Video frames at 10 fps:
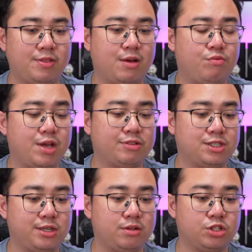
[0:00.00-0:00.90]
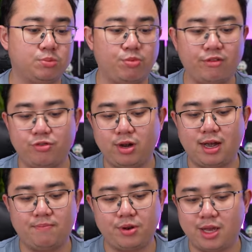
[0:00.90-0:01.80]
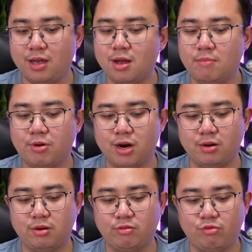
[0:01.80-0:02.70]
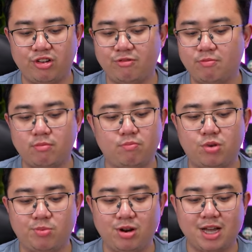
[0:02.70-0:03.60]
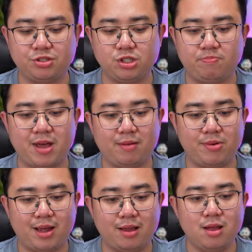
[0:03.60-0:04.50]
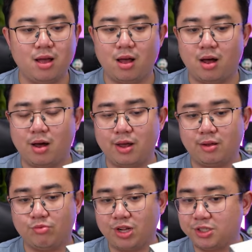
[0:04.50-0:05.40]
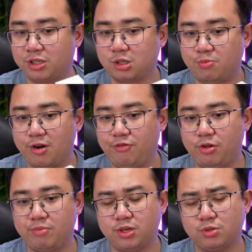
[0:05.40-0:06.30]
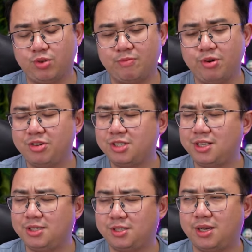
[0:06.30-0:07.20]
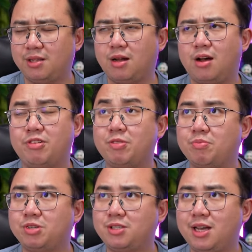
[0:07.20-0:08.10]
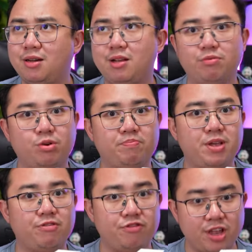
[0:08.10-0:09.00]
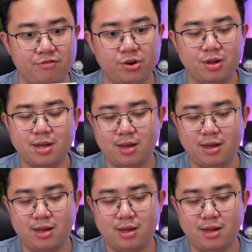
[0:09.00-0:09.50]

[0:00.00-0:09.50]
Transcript: that we have seen a smartphone company partner with Mobile Legends Bang Bang uh, in releasing a smartphone because we have previously seen, uh, if I'm not mistaken, it would be Vivo